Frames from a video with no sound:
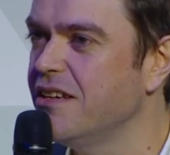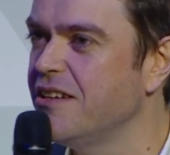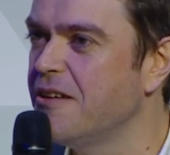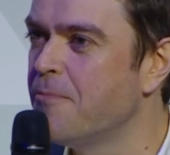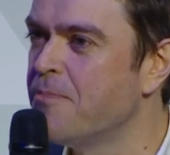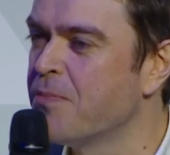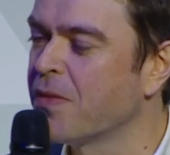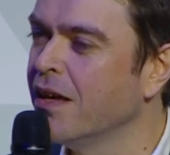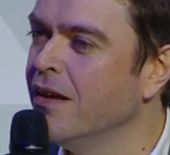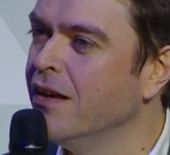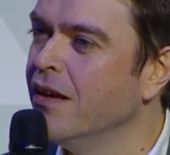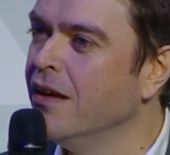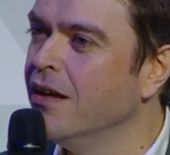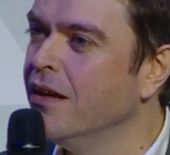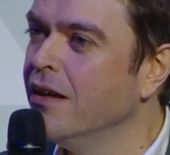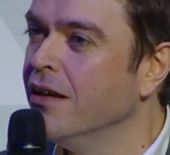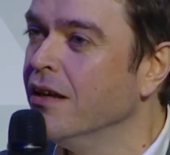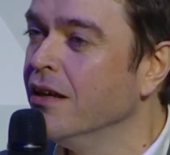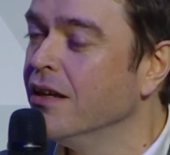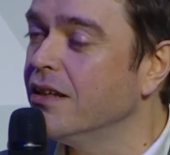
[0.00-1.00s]
about a bubble
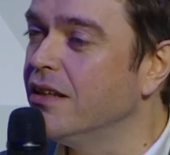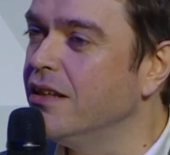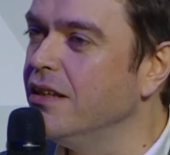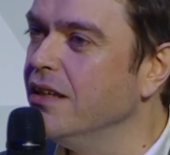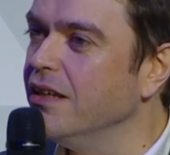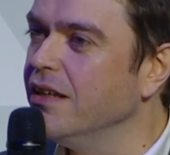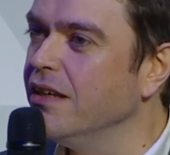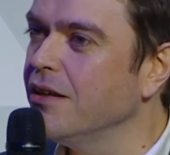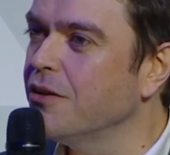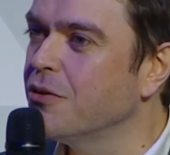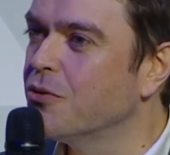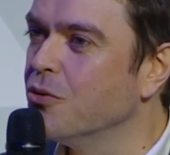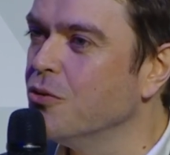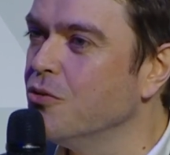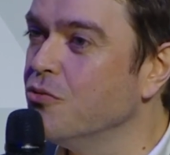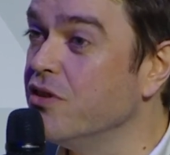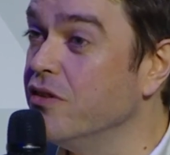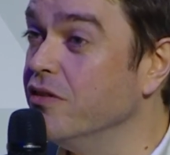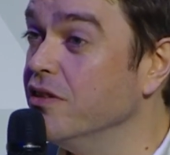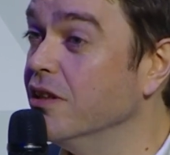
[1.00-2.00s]
with respect to
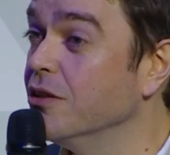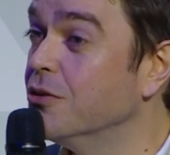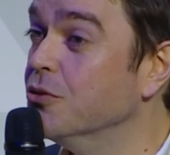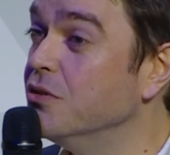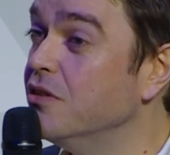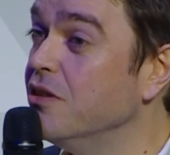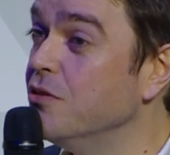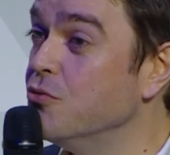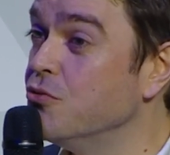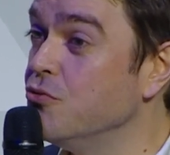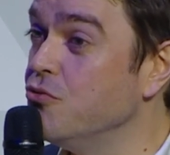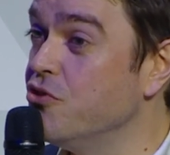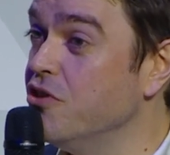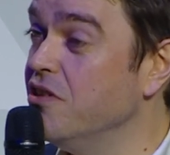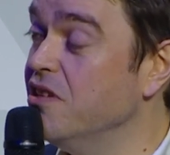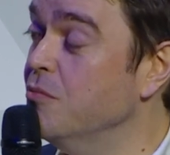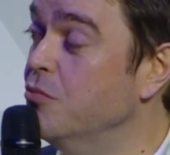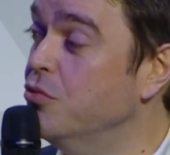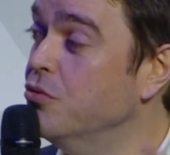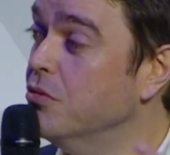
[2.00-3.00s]
AI.
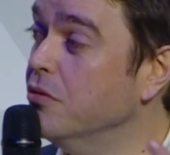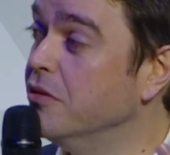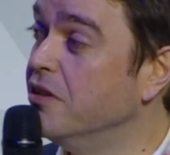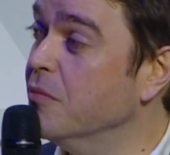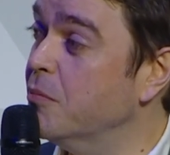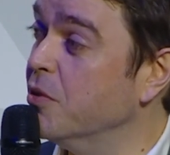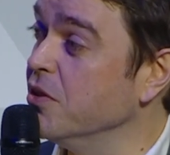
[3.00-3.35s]
Is that on one